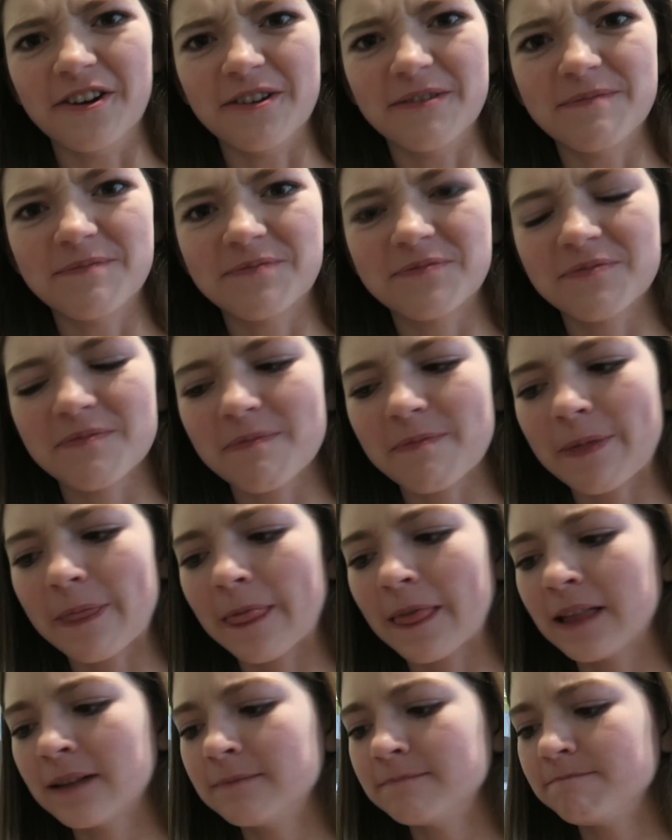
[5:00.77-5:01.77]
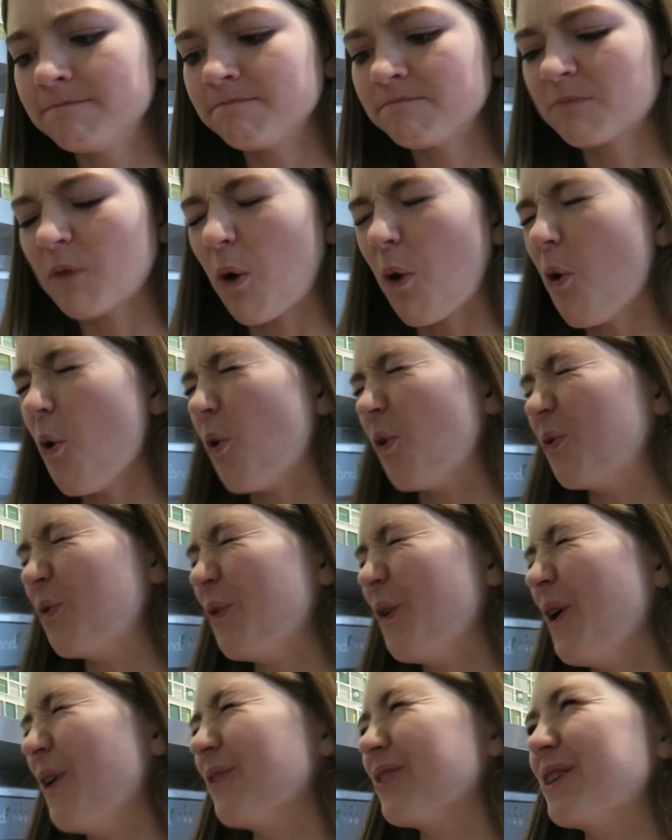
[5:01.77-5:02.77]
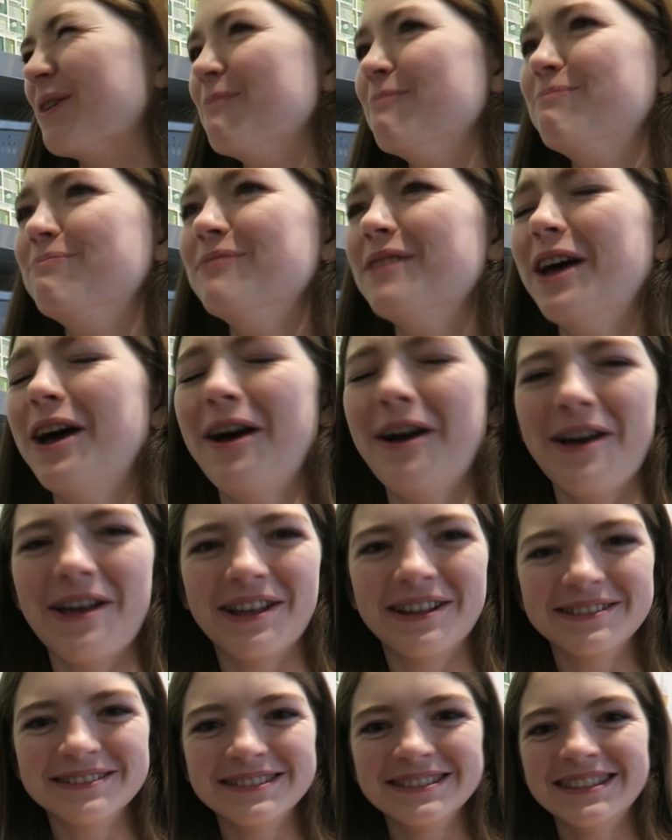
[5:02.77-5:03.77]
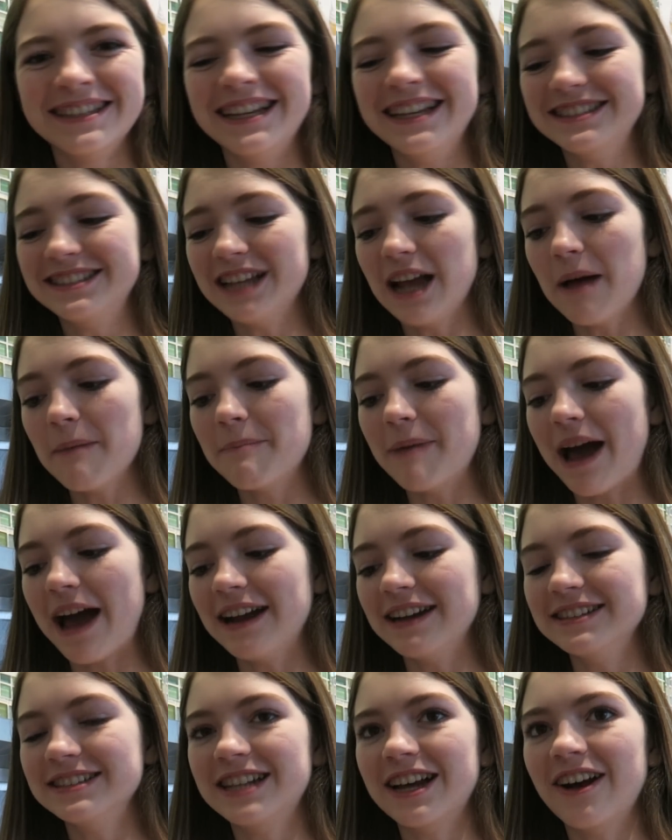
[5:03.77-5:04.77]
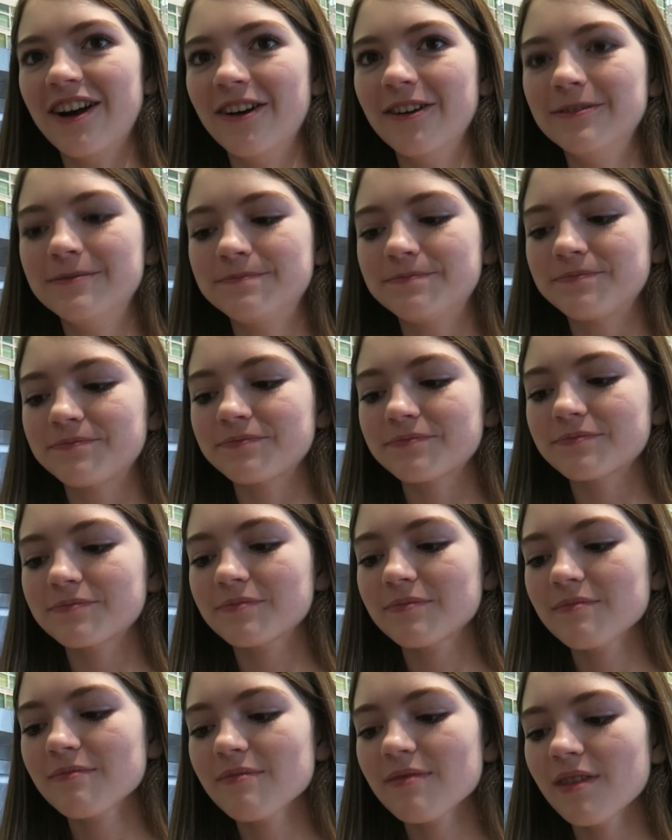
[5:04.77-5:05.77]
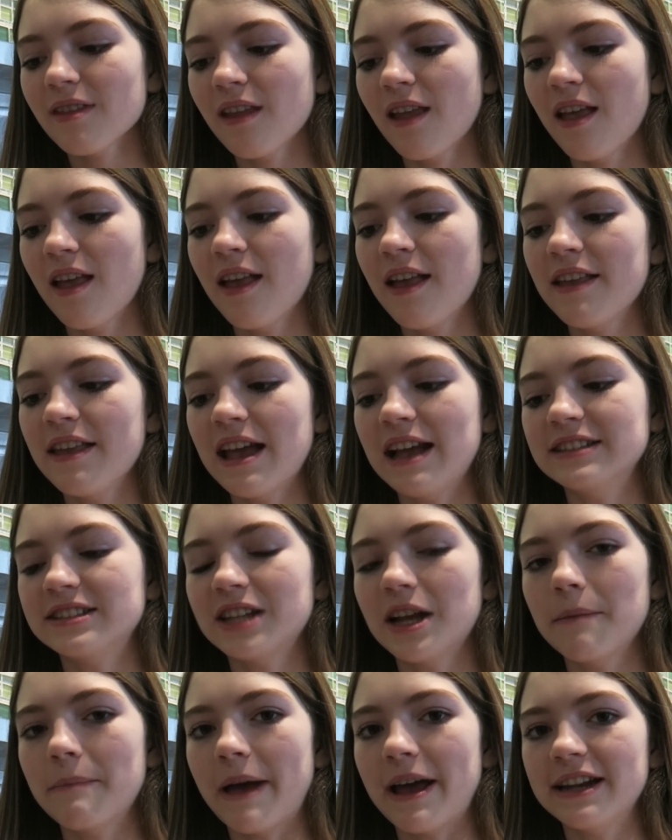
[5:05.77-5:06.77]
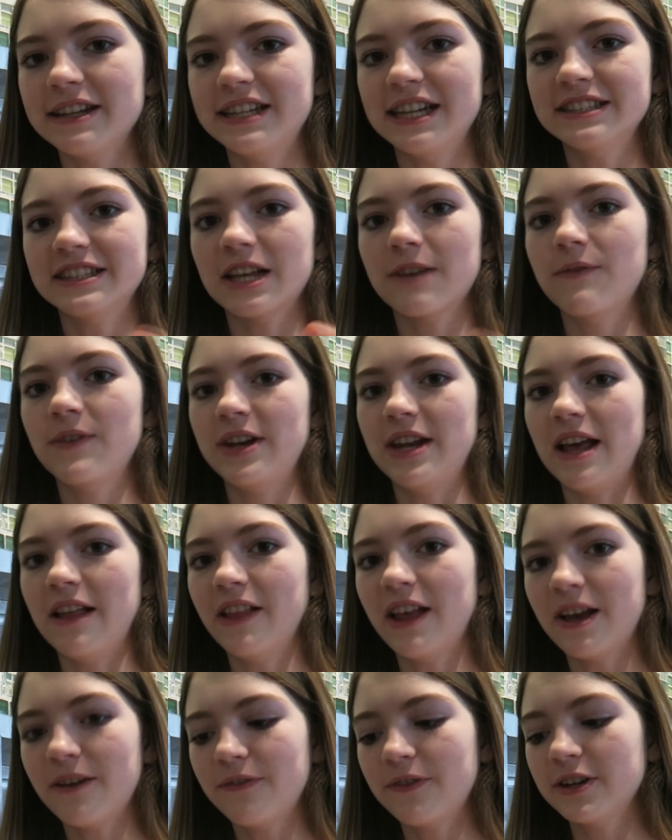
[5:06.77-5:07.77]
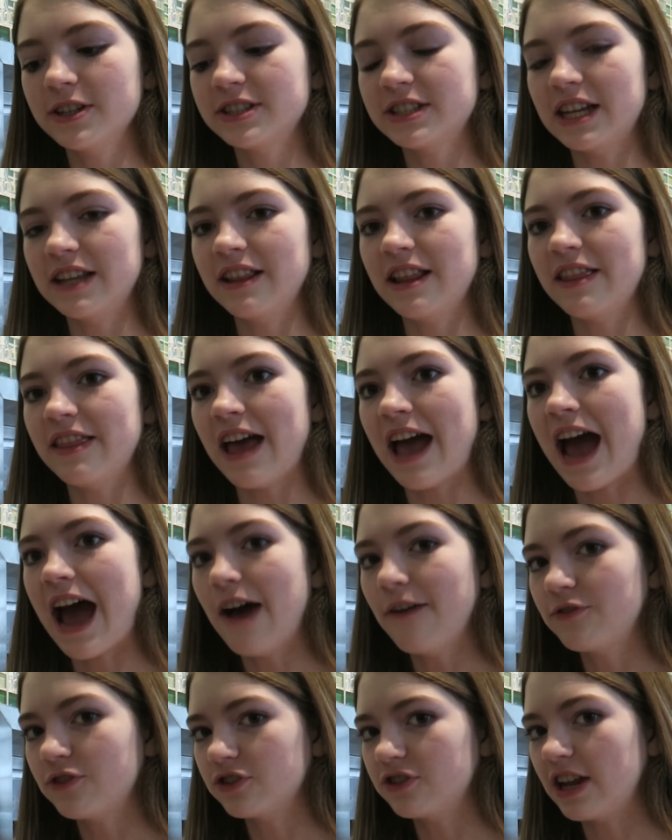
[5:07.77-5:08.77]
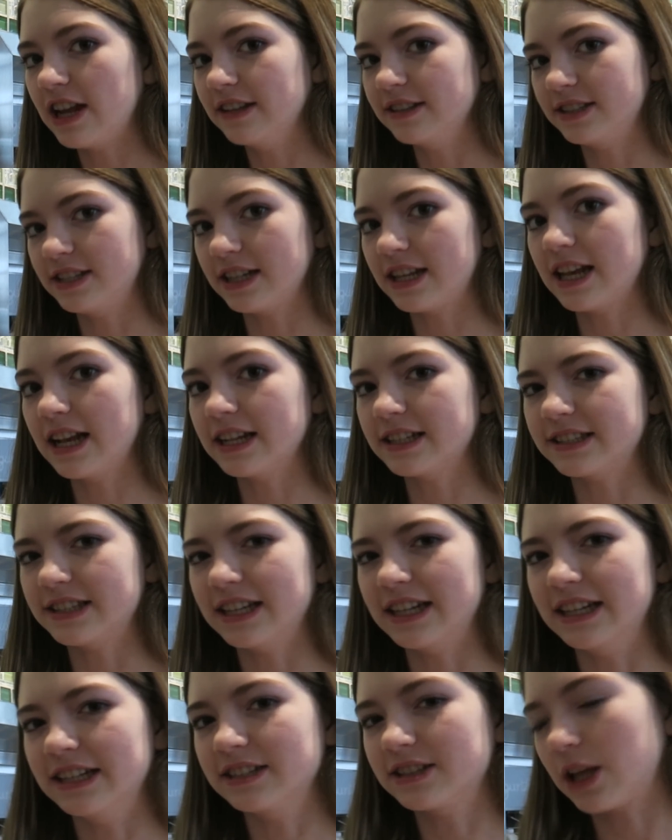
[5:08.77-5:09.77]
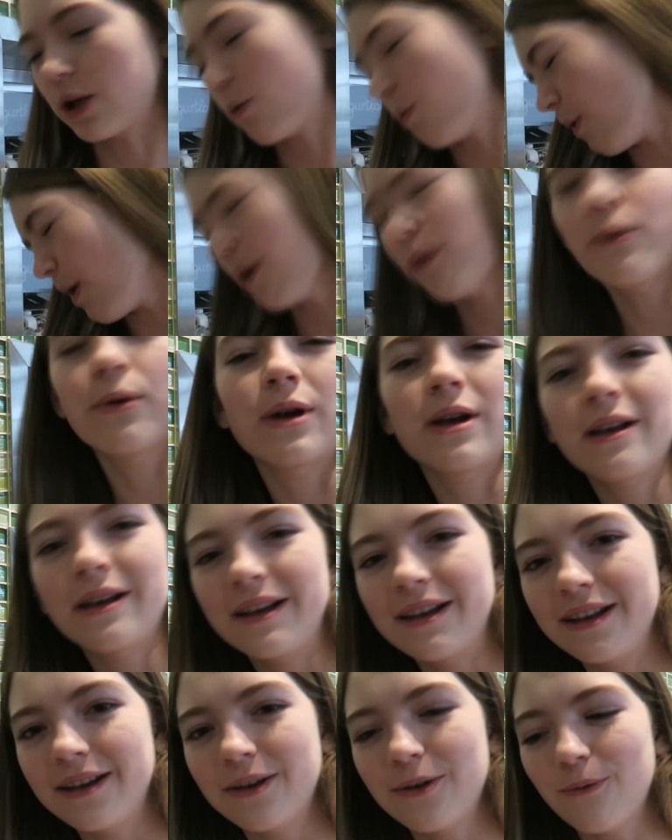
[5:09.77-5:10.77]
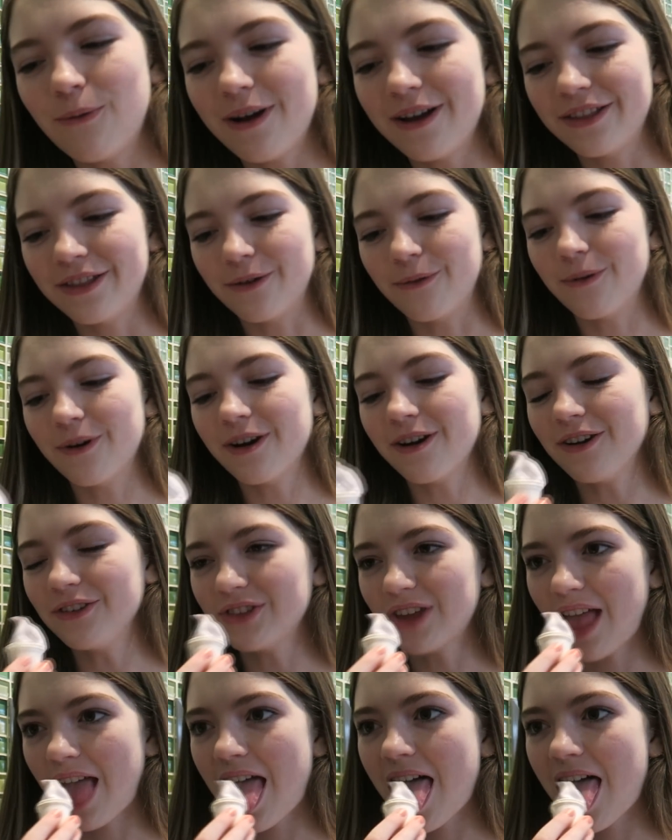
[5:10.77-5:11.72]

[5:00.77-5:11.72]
Uh-huh, it tastes like perfumish. Oh, whoa. it's, it's like we've tried all. something like that before. Yeah, it's not bad. It tastes like vanilla at first, and then the aftertaste, it kicks in and it's like, what in the world?